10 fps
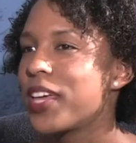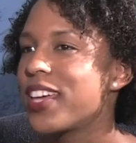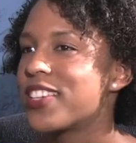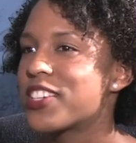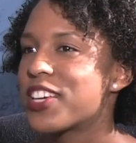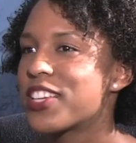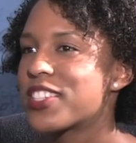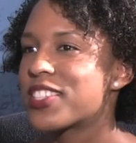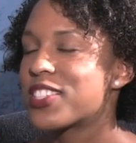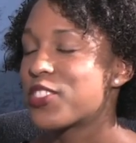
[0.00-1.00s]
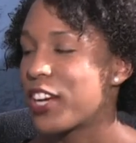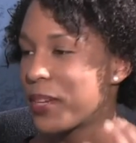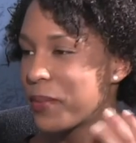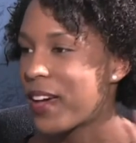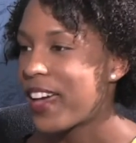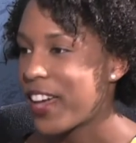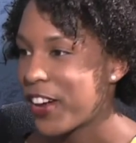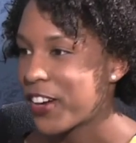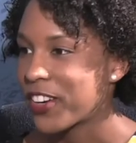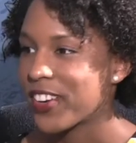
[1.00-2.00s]
We just straightened my
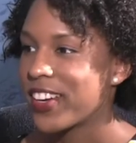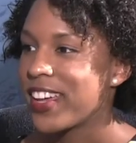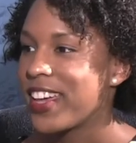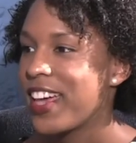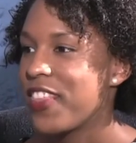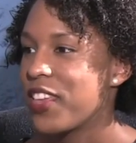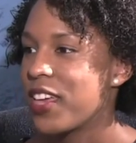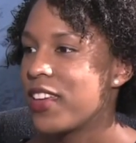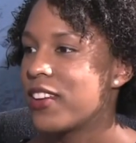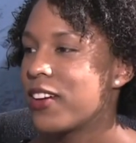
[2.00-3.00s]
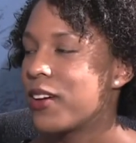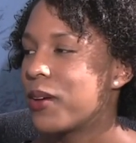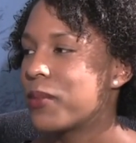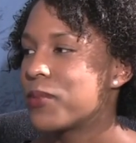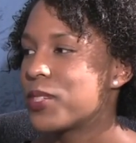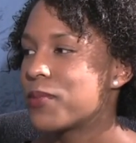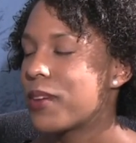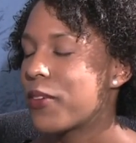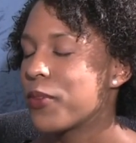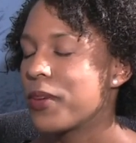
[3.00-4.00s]
hair, and then
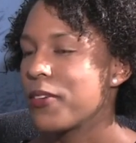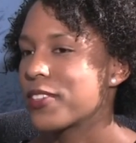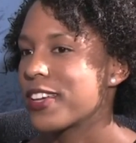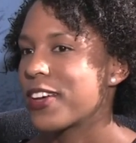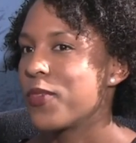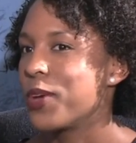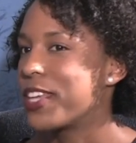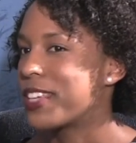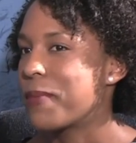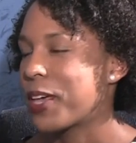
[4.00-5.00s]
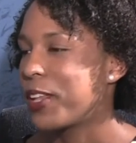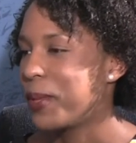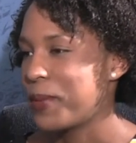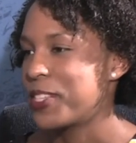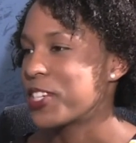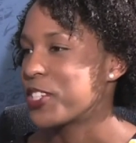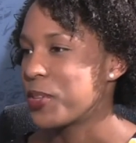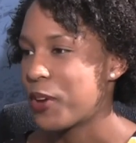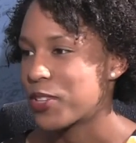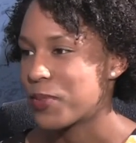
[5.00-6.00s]
my roommate was like a whiz at making clip-ins because
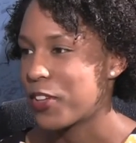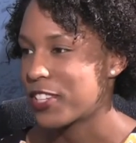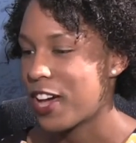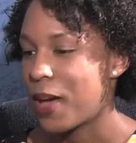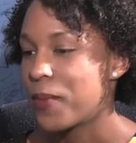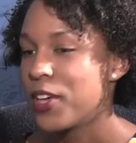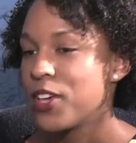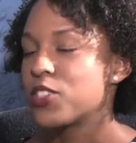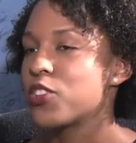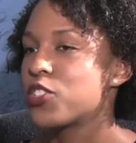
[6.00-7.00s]
she wears them all the time.